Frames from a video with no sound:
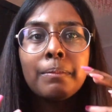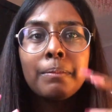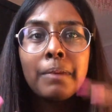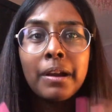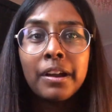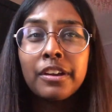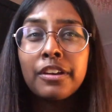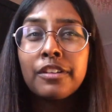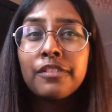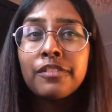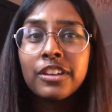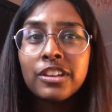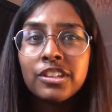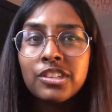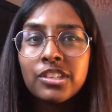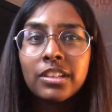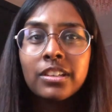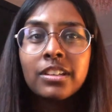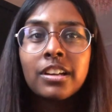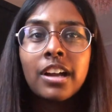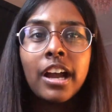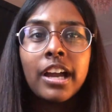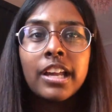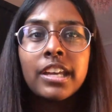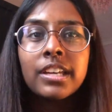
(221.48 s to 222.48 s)
my
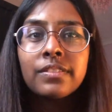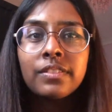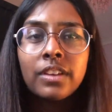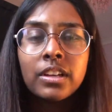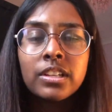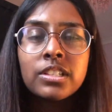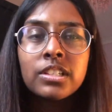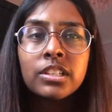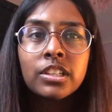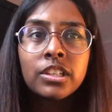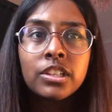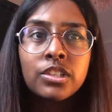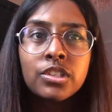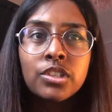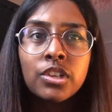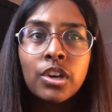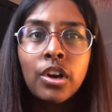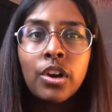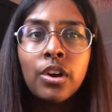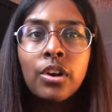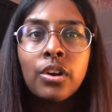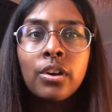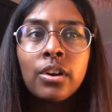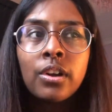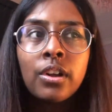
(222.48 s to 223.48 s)
revision kind of under
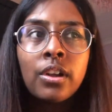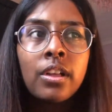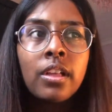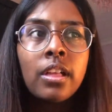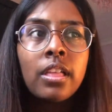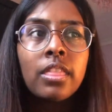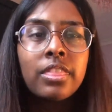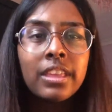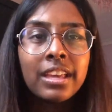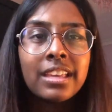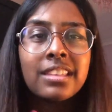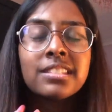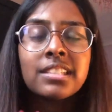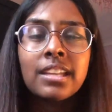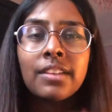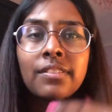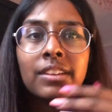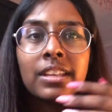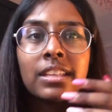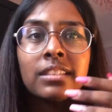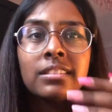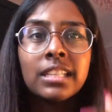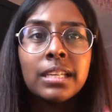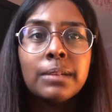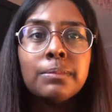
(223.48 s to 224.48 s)
control, things
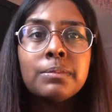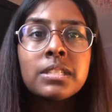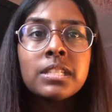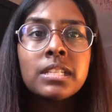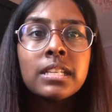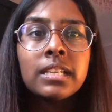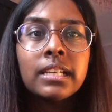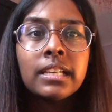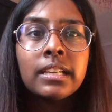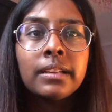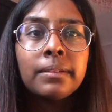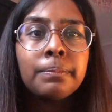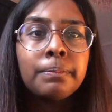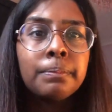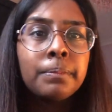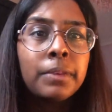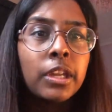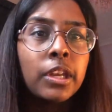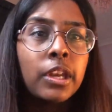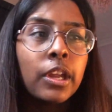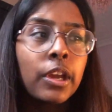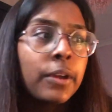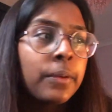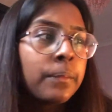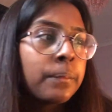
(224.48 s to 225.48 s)
definitely seemed to,
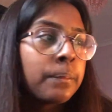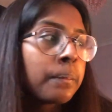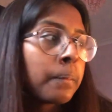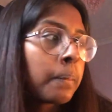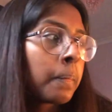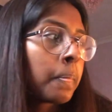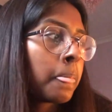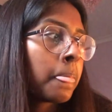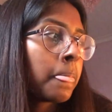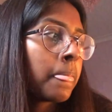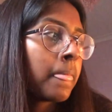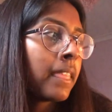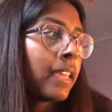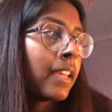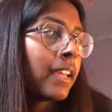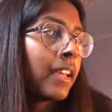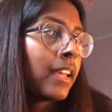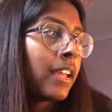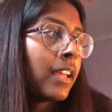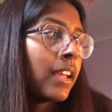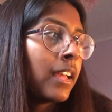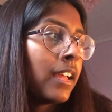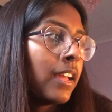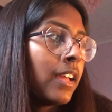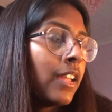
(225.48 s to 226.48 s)
you know,
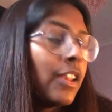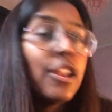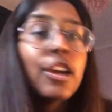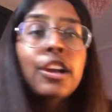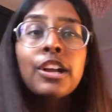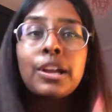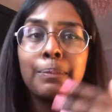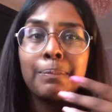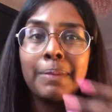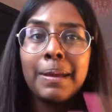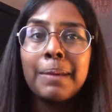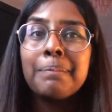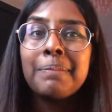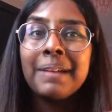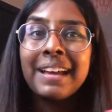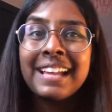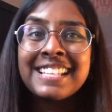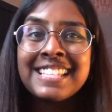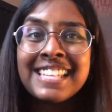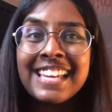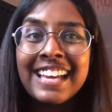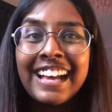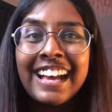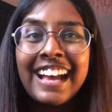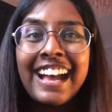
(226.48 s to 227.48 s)
look a bit
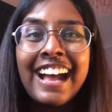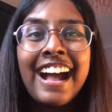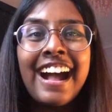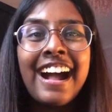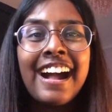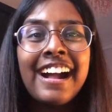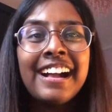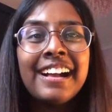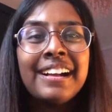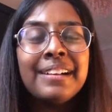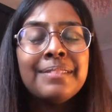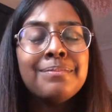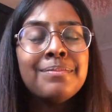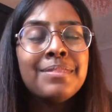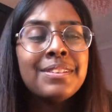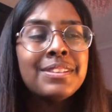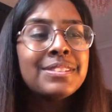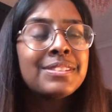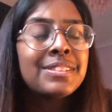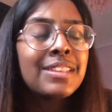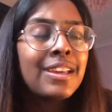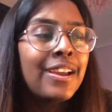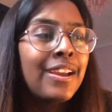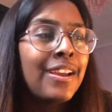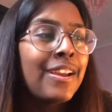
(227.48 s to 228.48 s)
better.
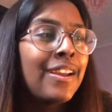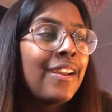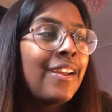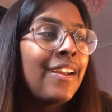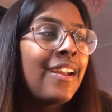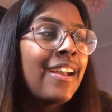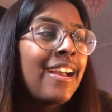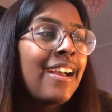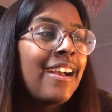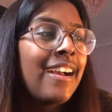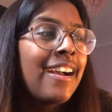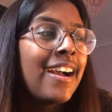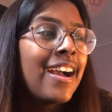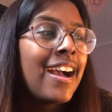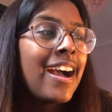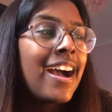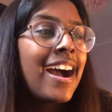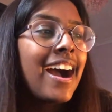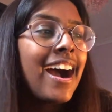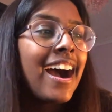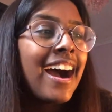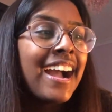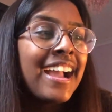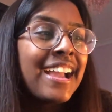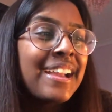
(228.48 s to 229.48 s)
So
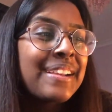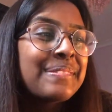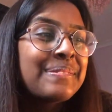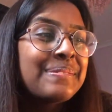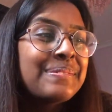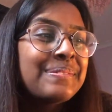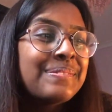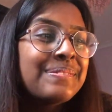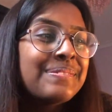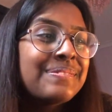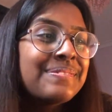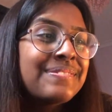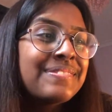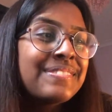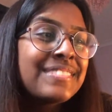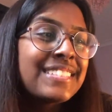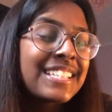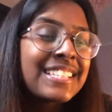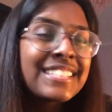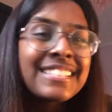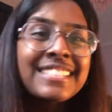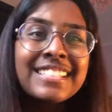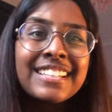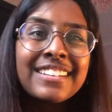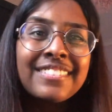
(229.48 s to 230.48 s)
I'm
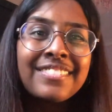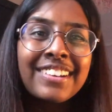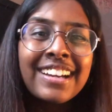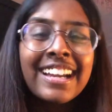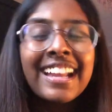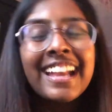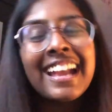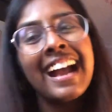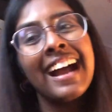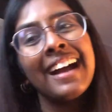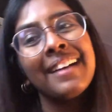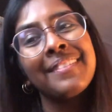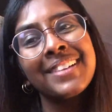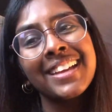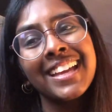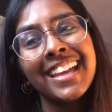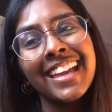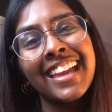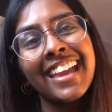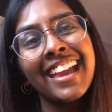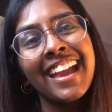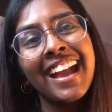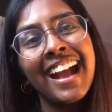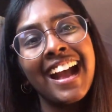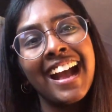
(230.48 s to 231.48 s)
just really
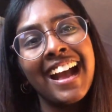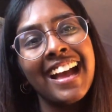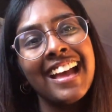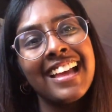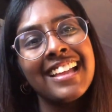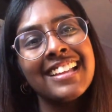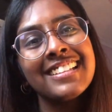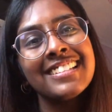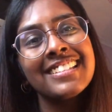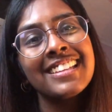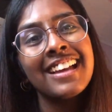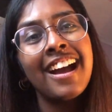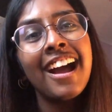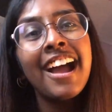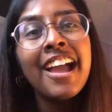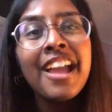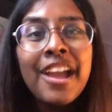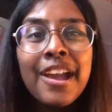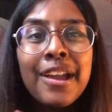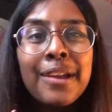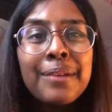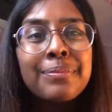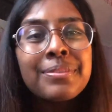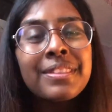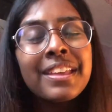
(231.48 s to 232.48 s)
happy, and I
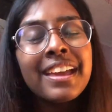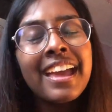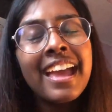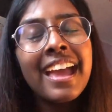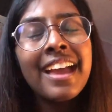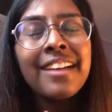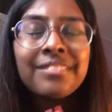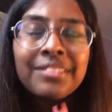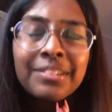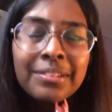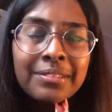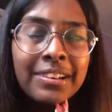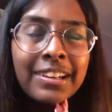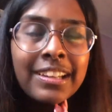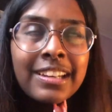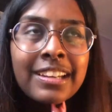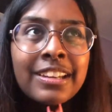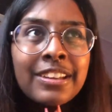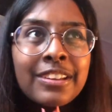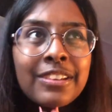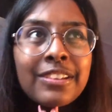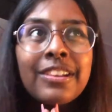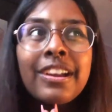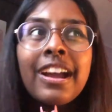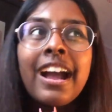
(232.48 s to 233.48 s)
hope that everyone
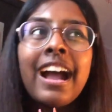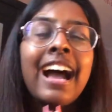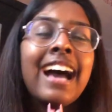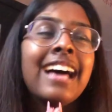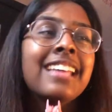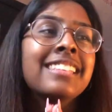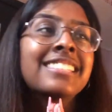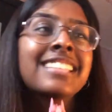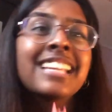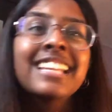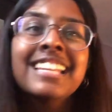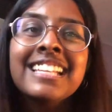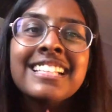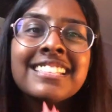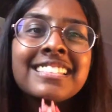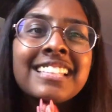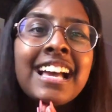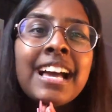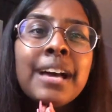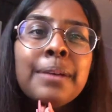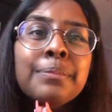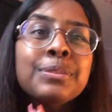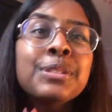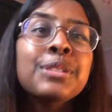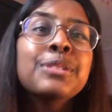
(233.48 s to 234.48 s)
who has done
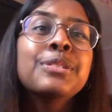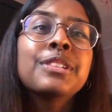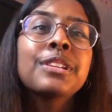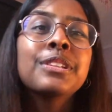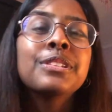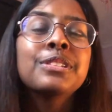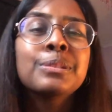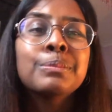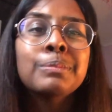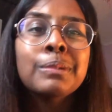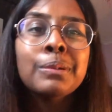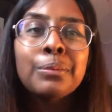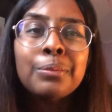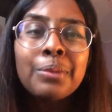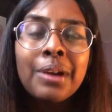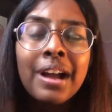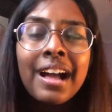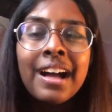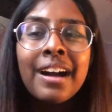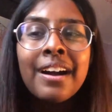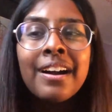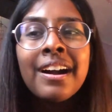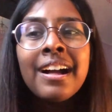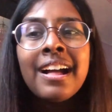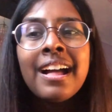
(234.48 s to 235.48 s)
exams has done super
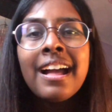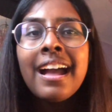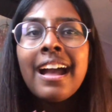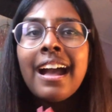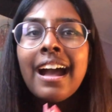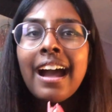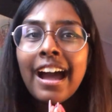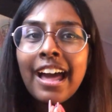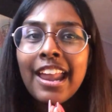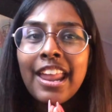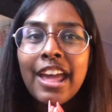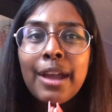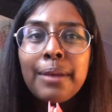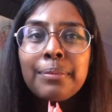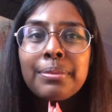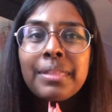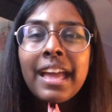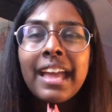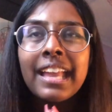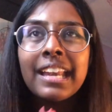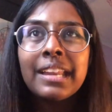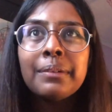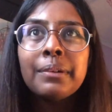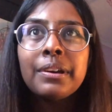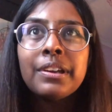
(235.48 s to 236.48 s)
well, and I hope
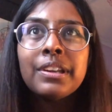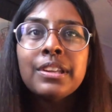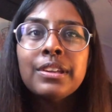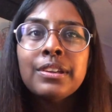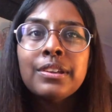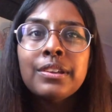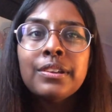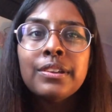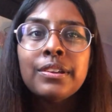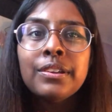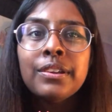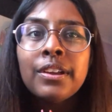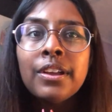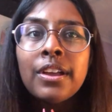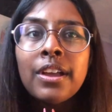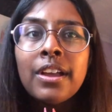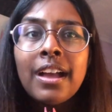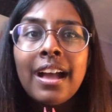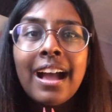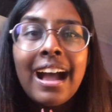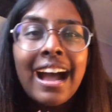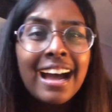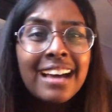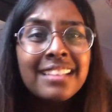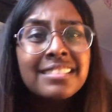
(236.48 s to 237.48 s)
that anyone who
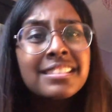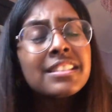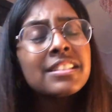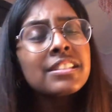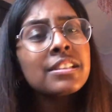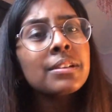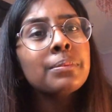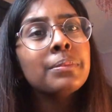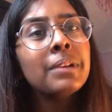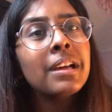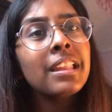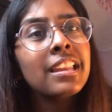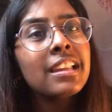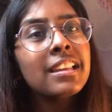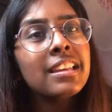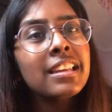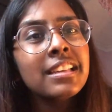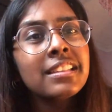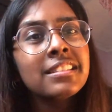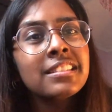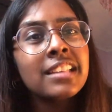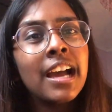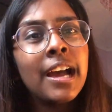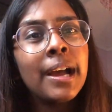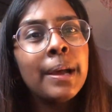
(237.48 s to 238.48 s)
hasn't done well in
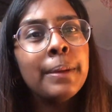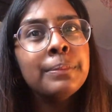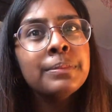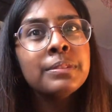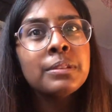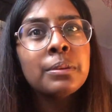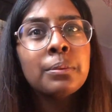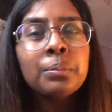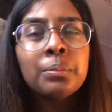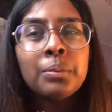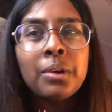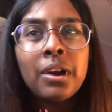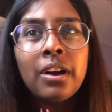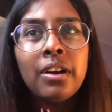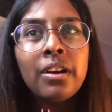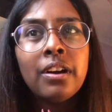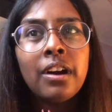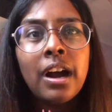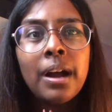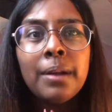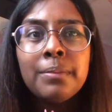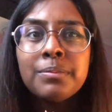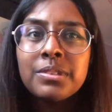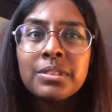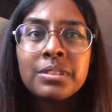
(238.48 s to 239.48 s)
exams,
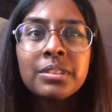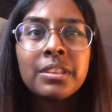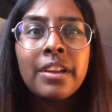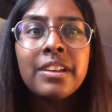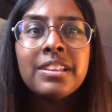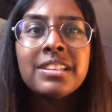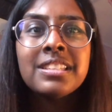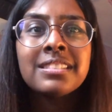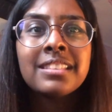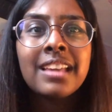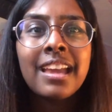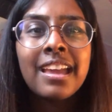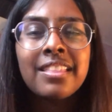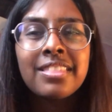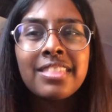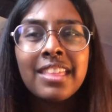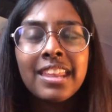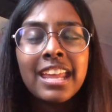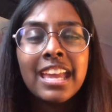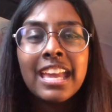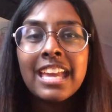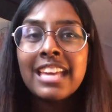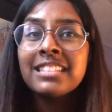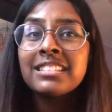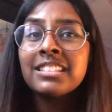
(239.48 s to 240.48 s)
well, I'm just going to say
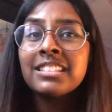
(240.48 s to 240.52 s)
that it